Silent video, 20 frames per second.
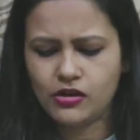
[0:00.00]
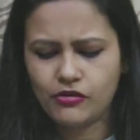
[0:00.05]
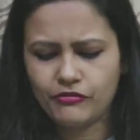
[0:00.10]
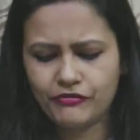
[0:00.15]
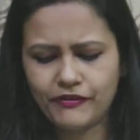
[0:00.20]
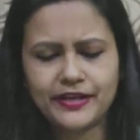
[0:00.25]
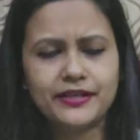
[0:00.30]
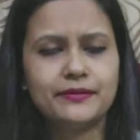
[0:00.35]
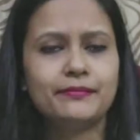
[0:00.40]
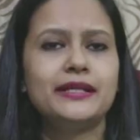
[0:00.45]

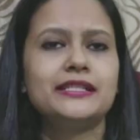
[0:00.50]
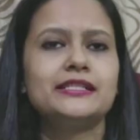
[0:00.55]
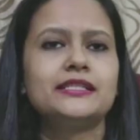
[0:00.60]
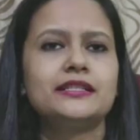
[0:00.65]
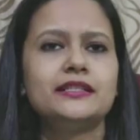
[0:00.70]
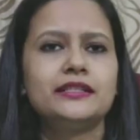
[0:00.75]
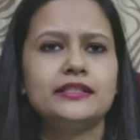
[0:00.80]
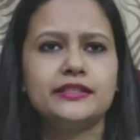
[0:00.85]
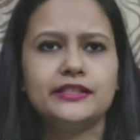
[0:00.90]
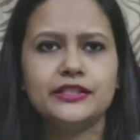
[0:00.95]

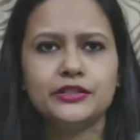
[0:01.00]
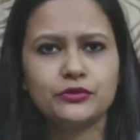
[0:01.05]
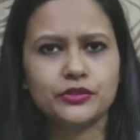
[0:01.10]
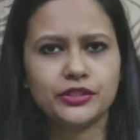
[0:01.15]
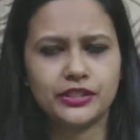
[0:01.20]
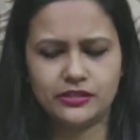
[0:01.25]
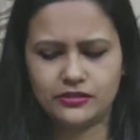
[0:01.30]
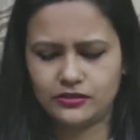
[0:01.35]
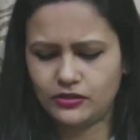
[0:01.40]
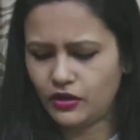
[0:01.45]
fundamental
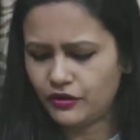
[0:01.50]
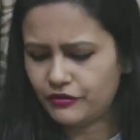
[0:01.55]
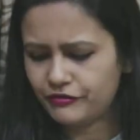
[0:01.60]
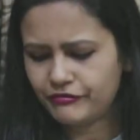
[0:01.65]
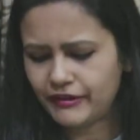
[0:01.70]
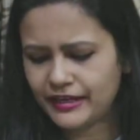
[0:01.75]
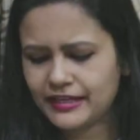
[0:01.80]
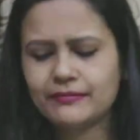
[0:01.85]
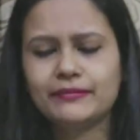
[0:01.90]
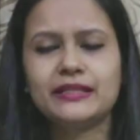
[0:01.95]
duties or
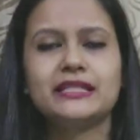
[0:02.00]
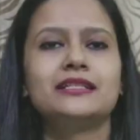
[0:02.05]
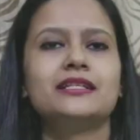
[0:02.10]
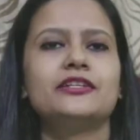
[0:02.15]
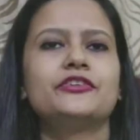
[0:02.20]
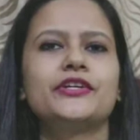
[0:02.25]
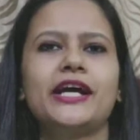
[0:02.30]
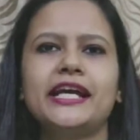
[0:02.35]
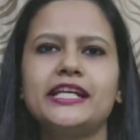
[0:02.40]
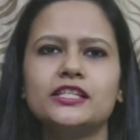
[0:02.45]
fundamental
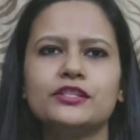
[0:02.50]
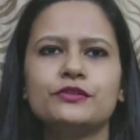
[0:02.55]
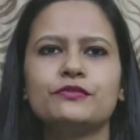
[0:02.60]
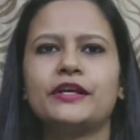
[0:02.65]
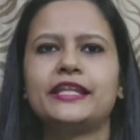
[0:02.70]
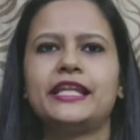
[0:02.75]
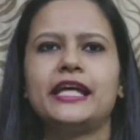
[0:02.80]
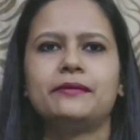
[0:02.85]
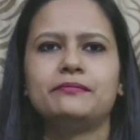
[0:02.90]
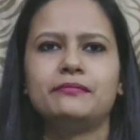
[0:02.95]
rights
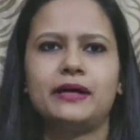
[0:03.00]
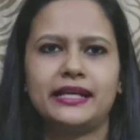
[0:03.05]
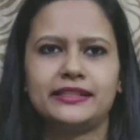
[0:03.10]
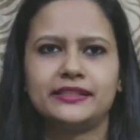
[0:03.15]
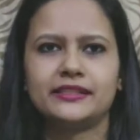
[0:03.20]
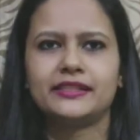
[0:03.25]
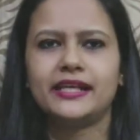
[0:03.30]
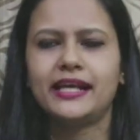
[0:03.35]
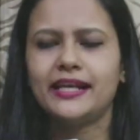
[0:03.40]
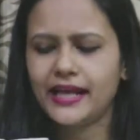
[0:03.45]
for that
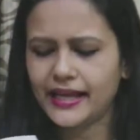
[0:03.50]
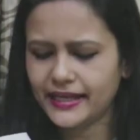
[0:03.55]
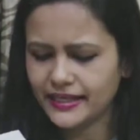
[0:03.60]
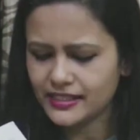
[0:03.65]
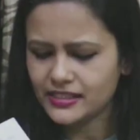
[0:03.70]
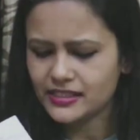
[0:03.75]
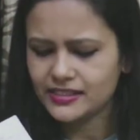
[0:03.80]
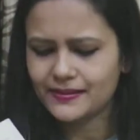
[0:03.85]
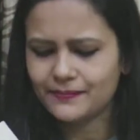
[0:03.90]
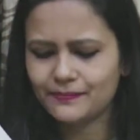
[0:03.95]
matter, and I
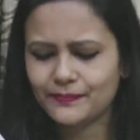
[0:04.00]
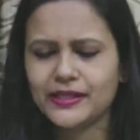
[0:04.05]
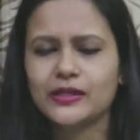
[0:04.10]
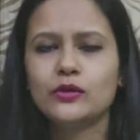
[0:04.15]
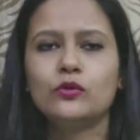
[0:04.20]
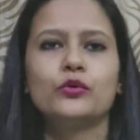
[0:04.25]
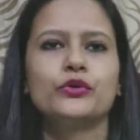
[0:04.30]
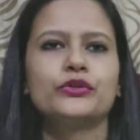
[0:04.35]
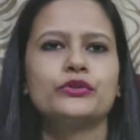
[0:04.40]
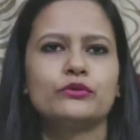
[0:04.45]
can simply
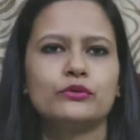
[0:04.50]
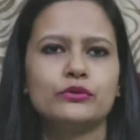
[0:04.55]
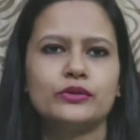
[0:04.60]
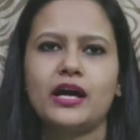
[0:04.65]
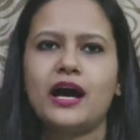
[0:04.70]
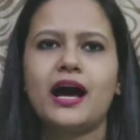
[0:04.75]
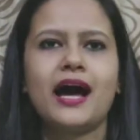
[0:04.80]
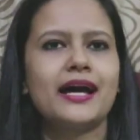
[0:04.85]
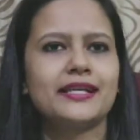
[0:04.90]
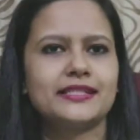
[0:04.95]
go through
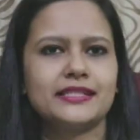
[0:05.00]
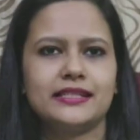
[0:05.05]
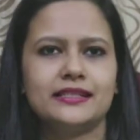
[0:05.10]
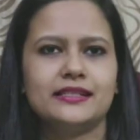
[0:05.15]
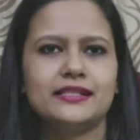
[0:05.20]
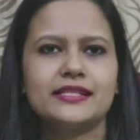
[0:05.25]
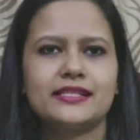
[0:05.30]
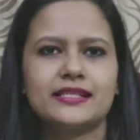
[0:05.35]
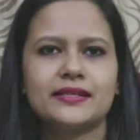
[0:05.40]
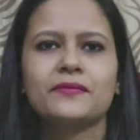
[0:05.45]
the
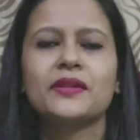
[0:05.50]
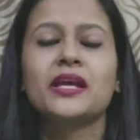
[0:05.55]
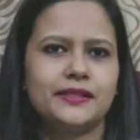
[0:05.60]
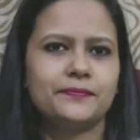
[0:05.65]
articles.